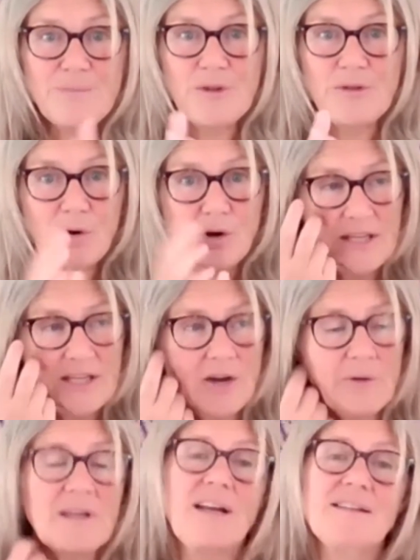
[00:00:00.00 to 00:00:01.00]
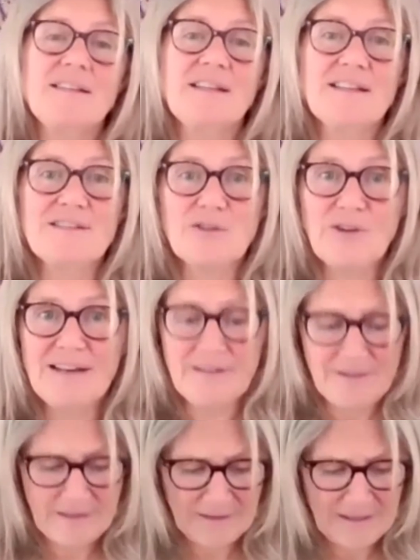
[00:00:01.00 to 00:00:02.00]
without egoic ideas or
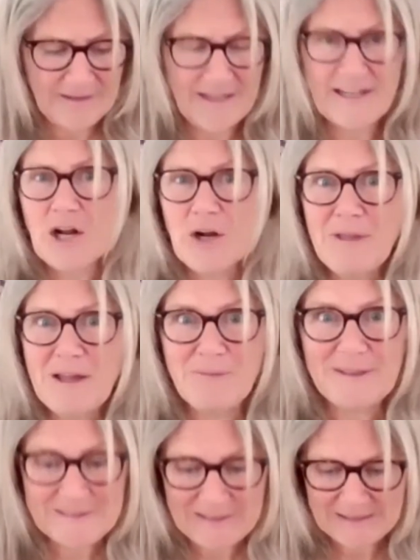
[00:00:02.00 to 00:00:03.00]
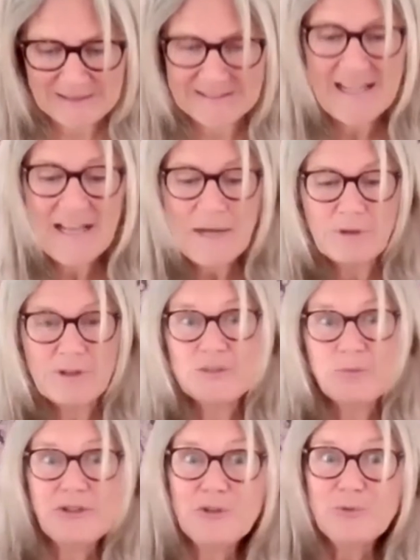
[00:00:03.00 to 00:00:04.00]
anything like that. I hope that makes sense, because
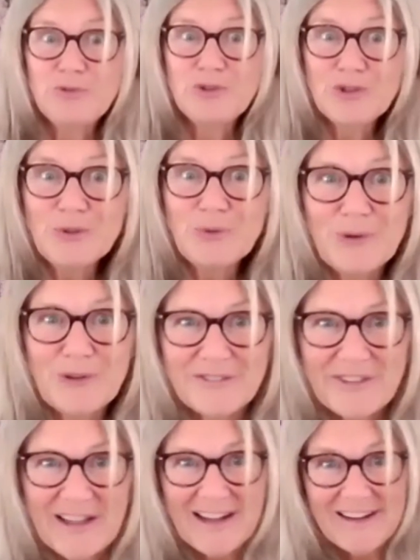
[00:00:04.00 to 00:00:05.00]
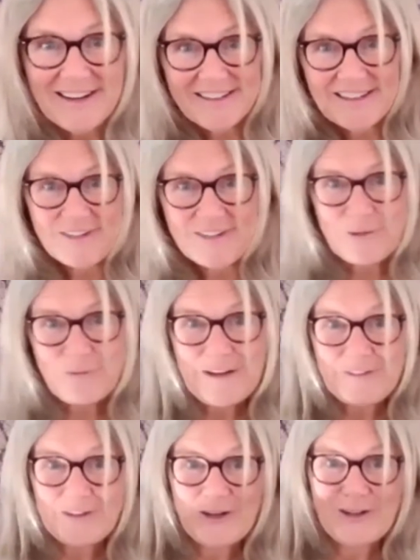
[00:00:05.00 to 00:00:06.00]
when you do all of that, and I love the way
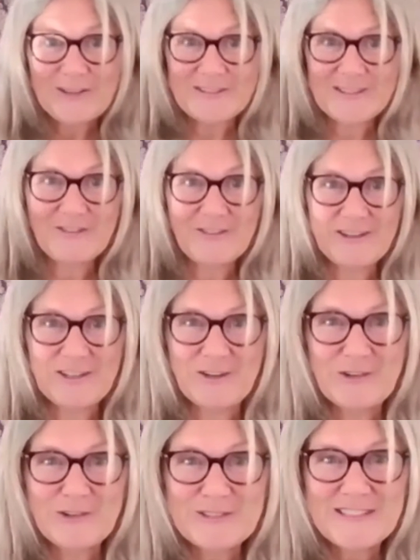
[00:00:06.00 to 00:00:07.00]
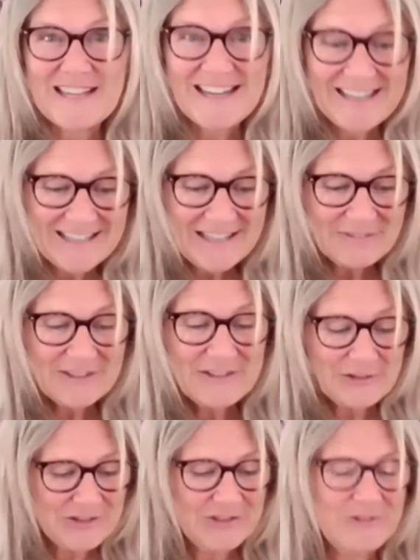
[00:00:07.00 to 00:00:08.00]
the cards go in an order, when
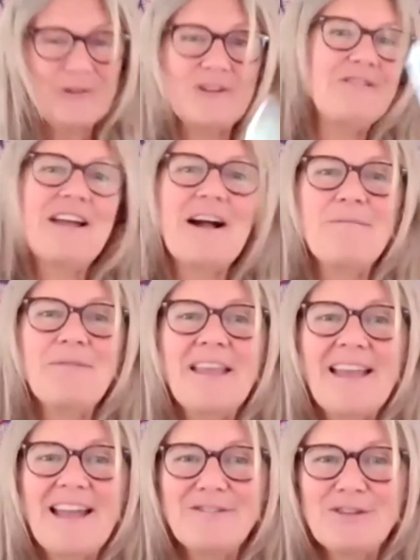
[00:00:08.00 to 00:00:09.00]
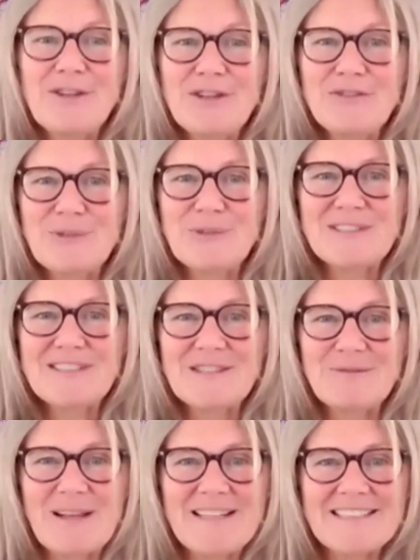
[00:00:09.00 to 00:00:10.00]
you do all of that, everything falls into
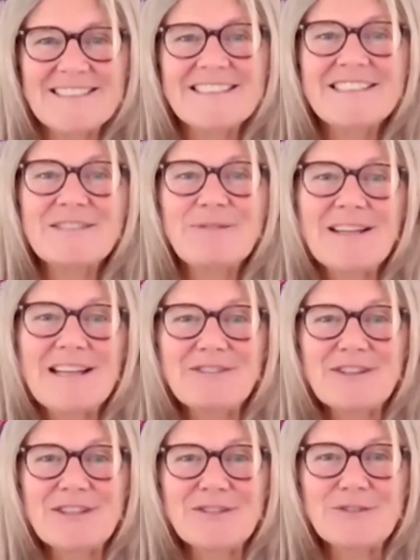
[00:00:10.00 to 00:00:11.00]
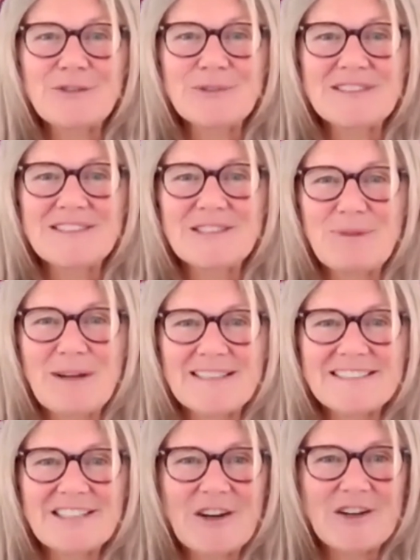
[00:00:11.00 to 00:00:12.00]
place. This is my everything falls into
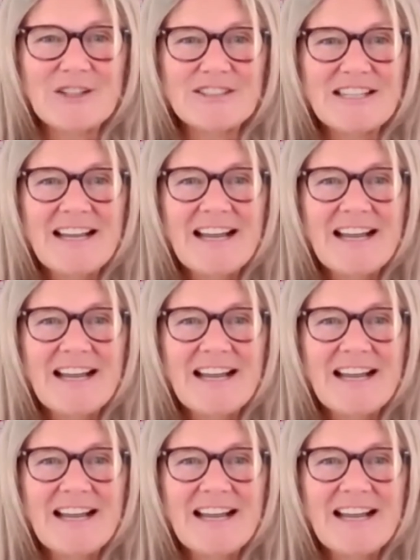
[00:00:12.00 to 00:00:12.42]
place card.